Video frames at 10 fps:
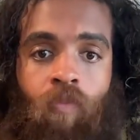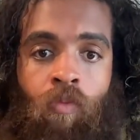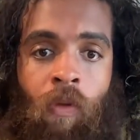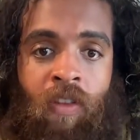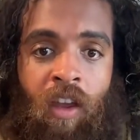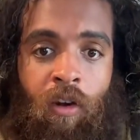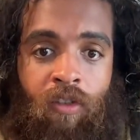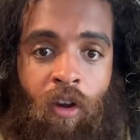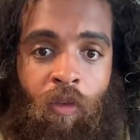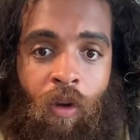Movie
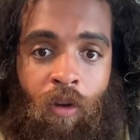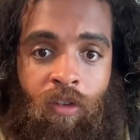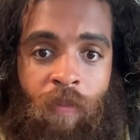theaters are gross.